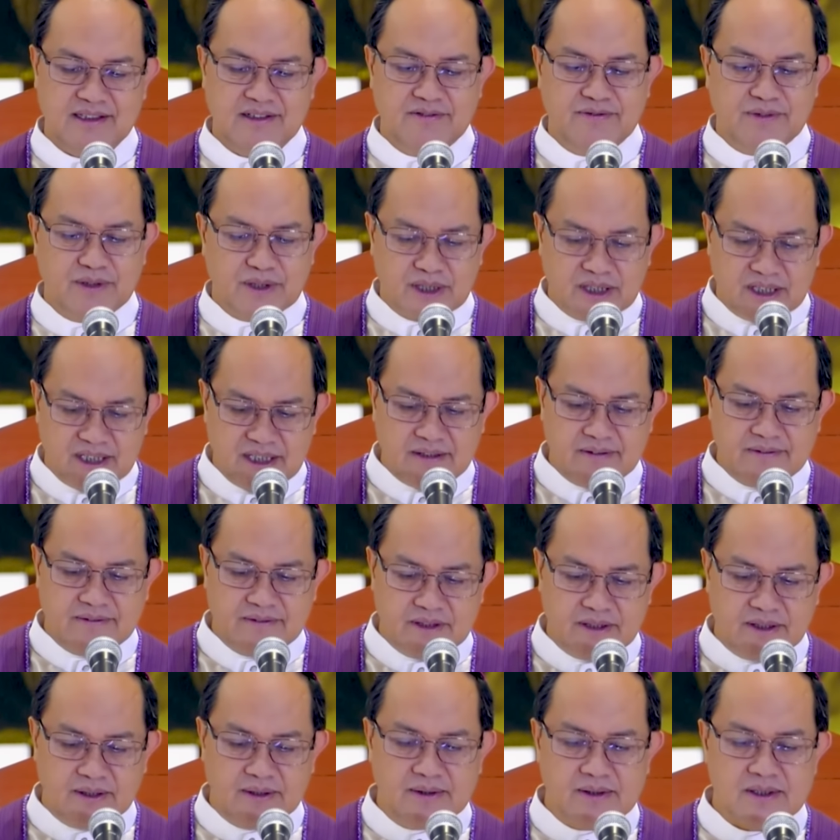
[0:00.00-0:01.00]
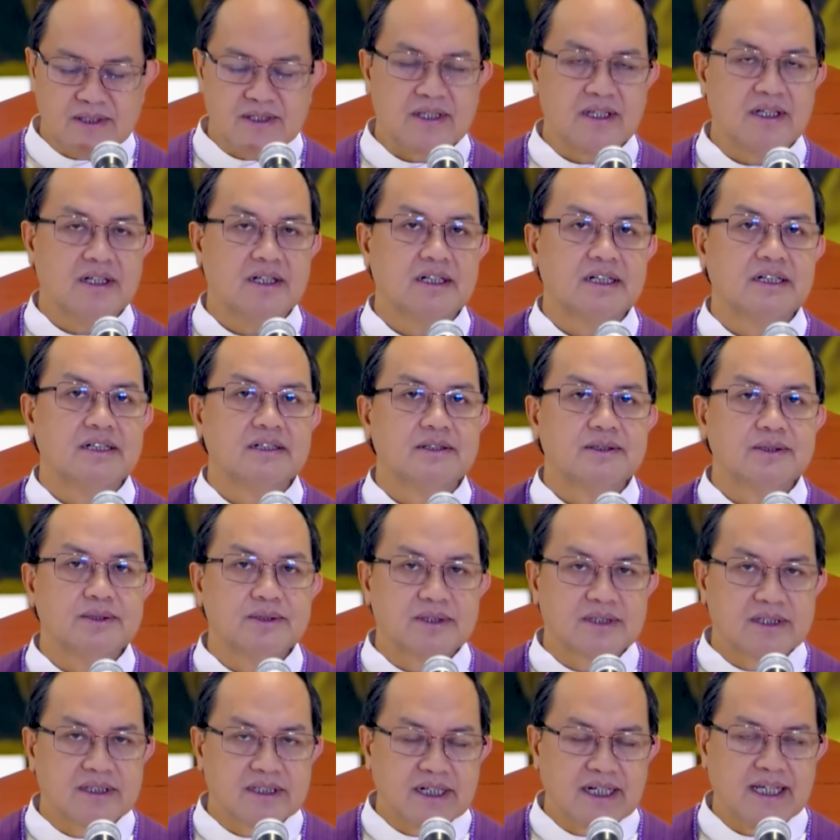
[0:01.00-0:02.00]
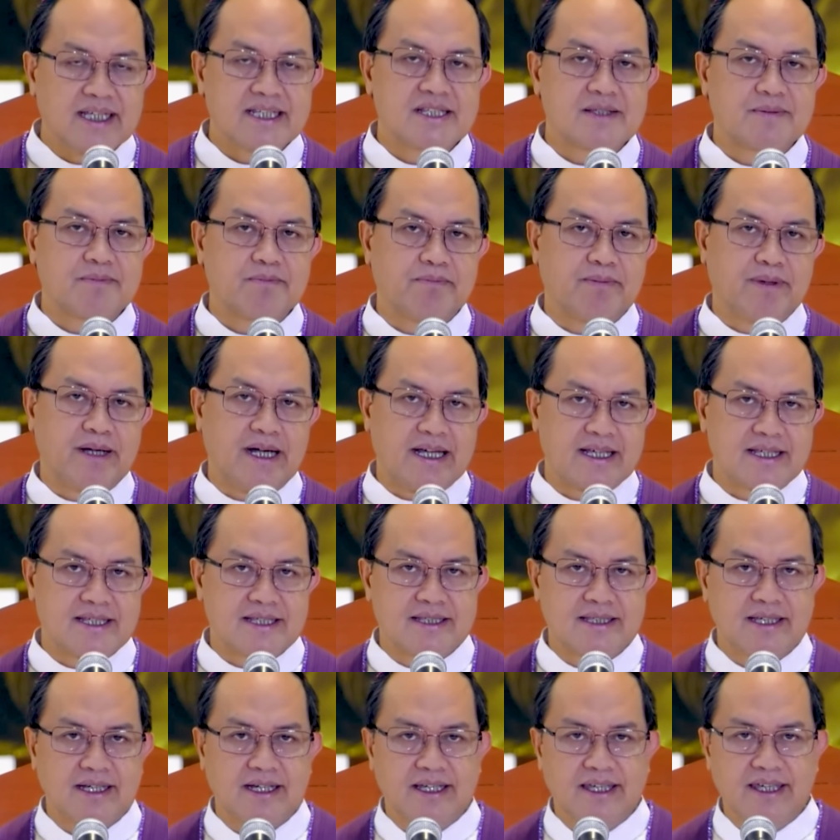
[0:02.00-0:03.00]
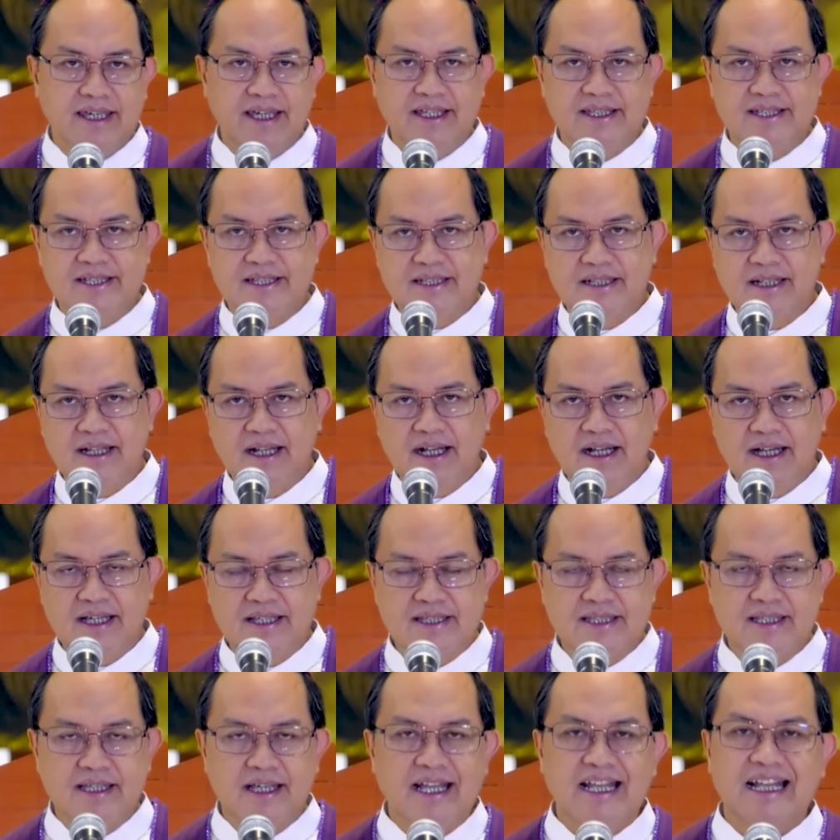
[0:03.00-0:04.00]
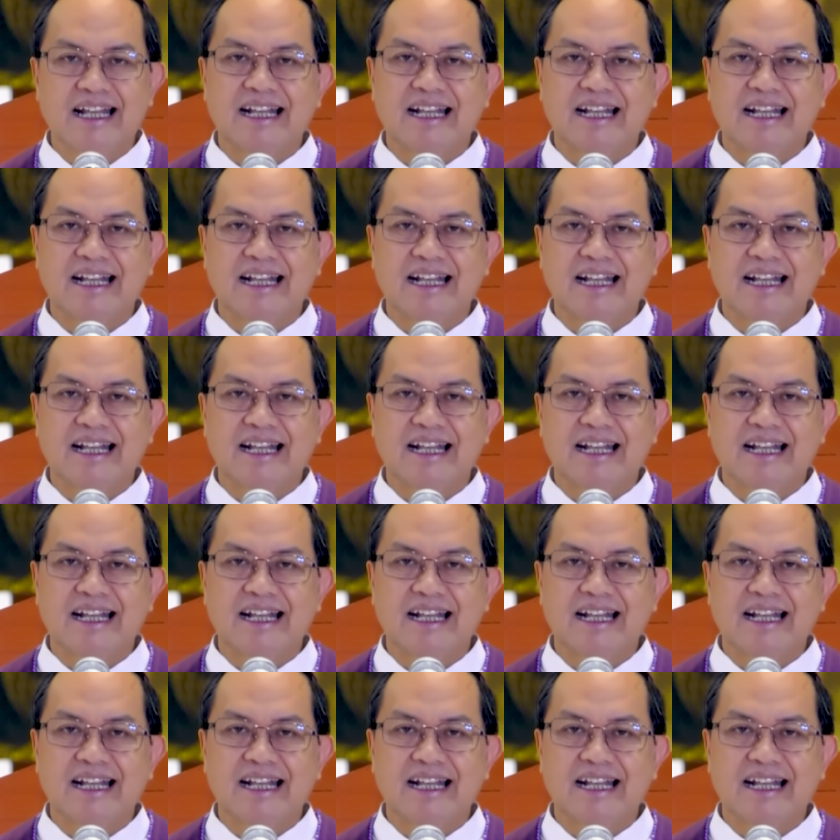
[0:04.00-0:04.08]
forgive those who trespass against us.